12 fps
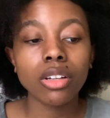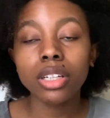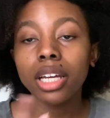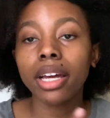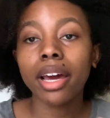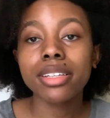
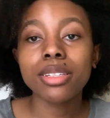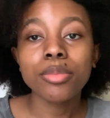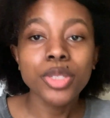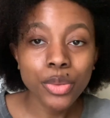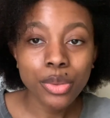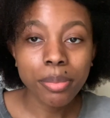Okay guys, I'm
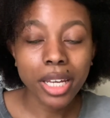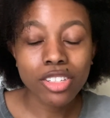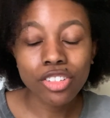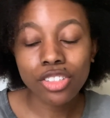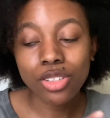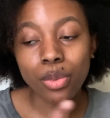too
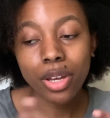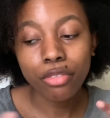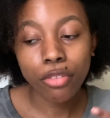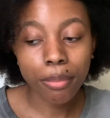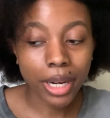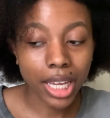impatient to wait
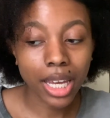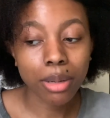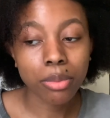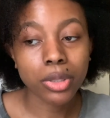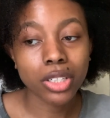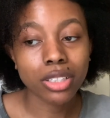for my
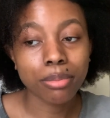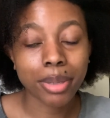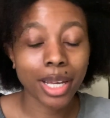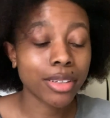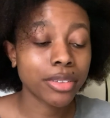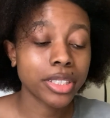camera
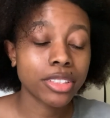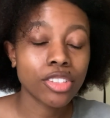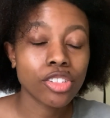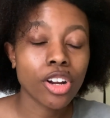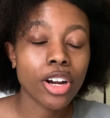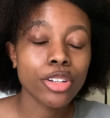battery to
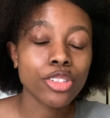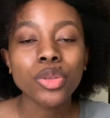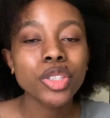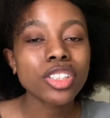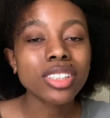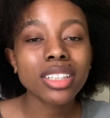charge. So
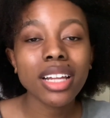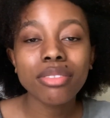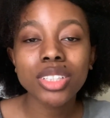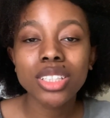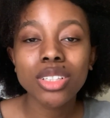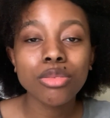we're just gonna have
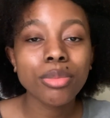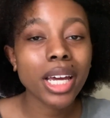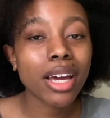to deal with my